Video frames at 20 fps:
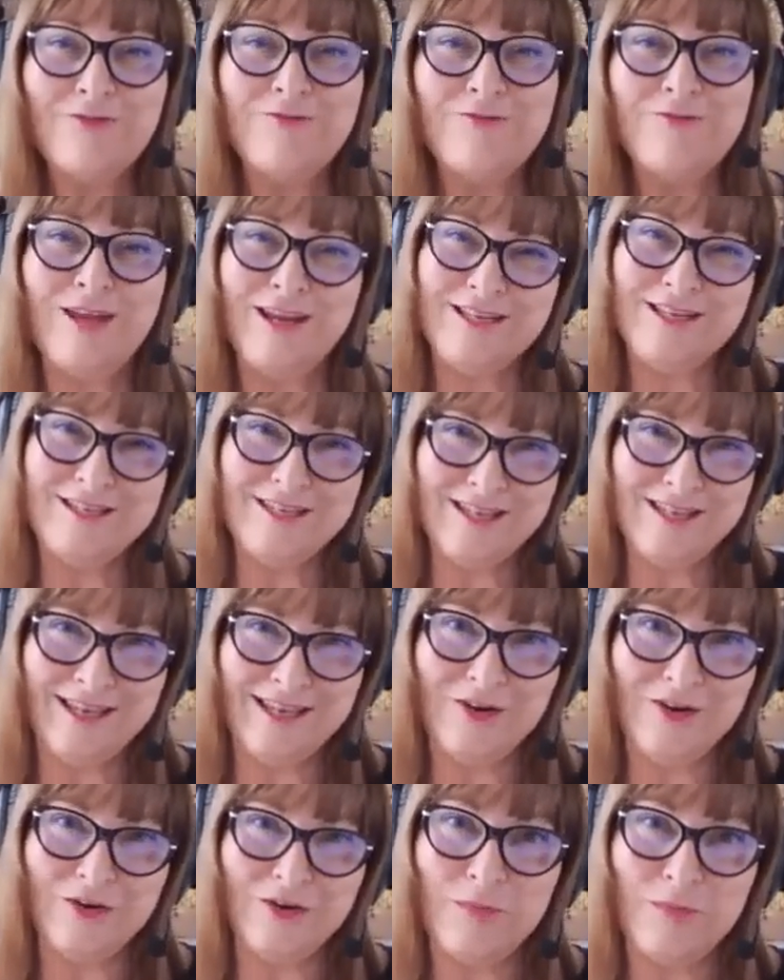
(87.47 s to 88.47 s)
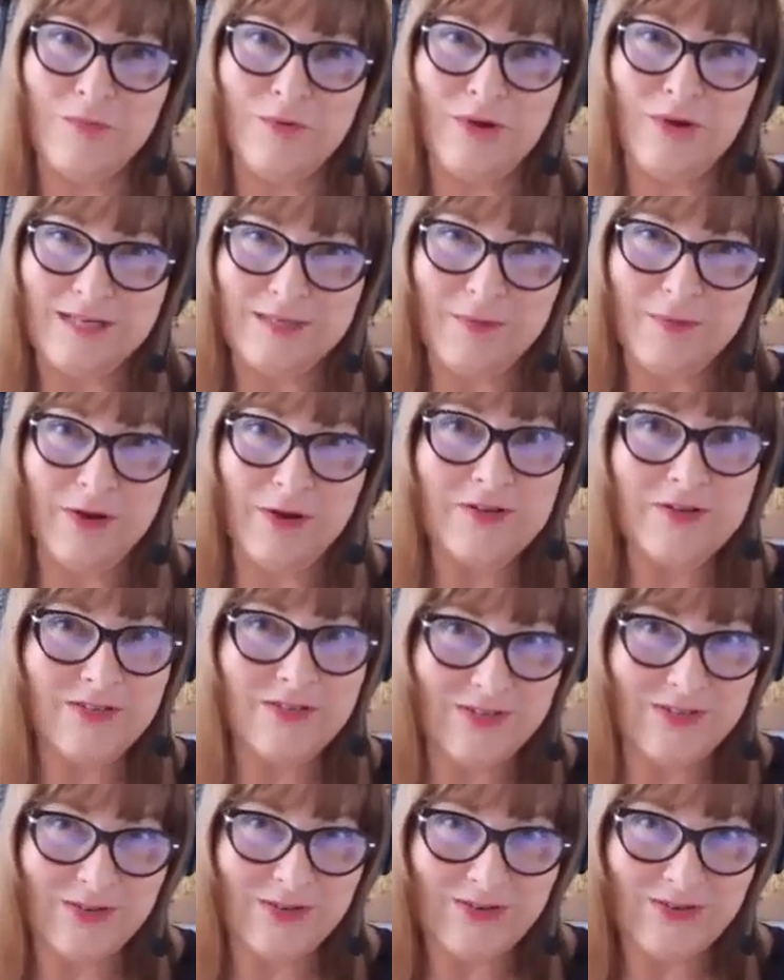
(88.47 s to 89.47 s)
waiting to hear your press pause
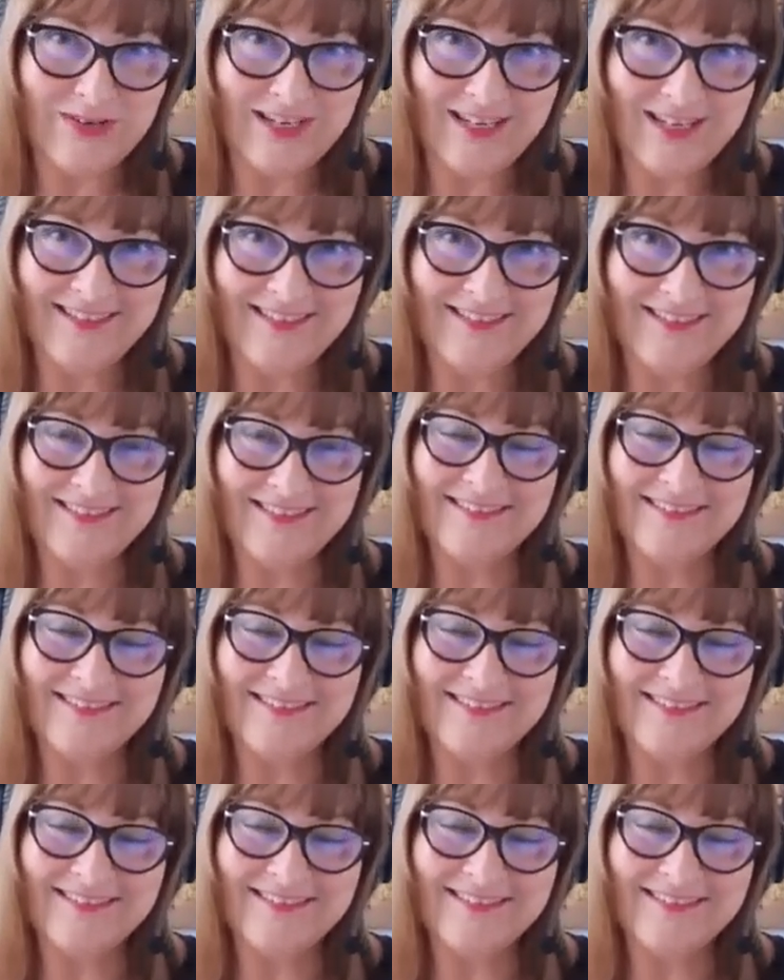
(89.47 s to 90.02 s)
story.